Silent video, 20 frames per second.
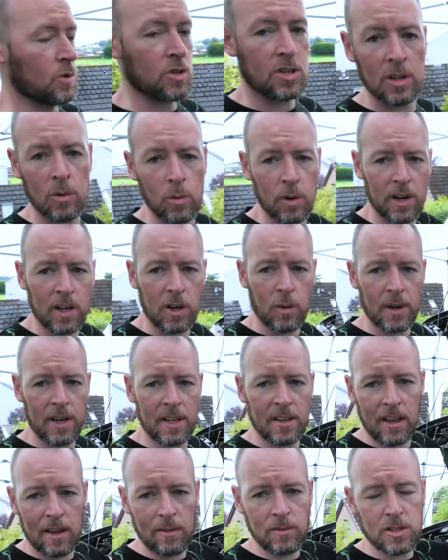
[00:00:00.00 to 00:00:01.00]
We're still working
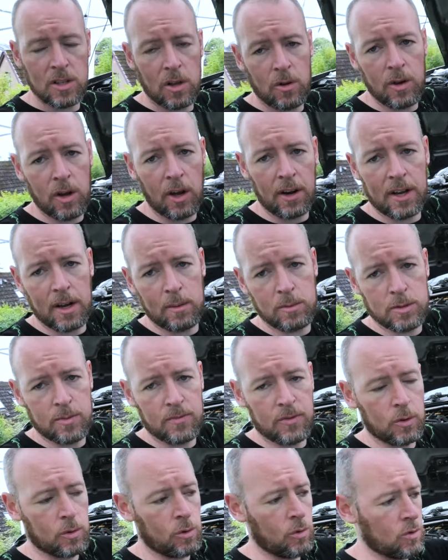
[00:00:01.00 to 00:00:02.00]
away. Dave is now cutting up some
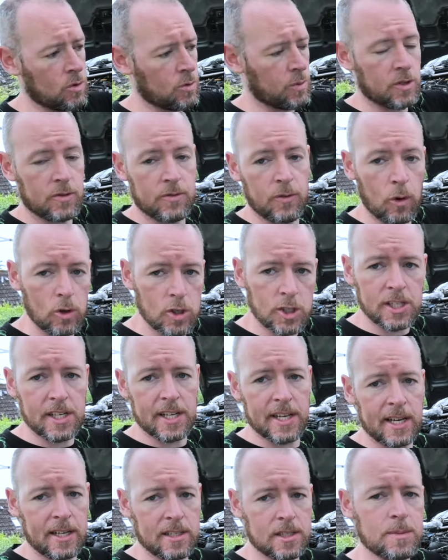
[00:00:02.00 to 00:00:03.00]
fuel hose, which
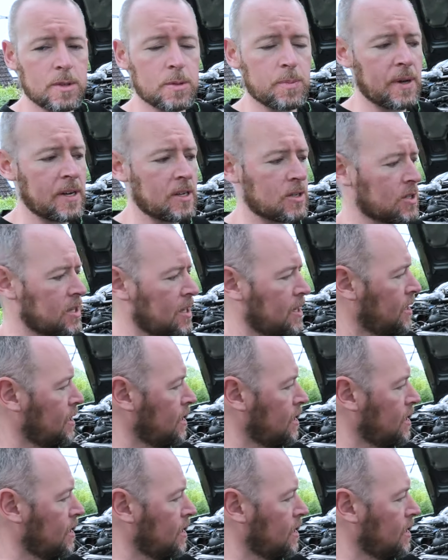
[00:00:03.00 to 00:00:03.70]
fortunately had some spares,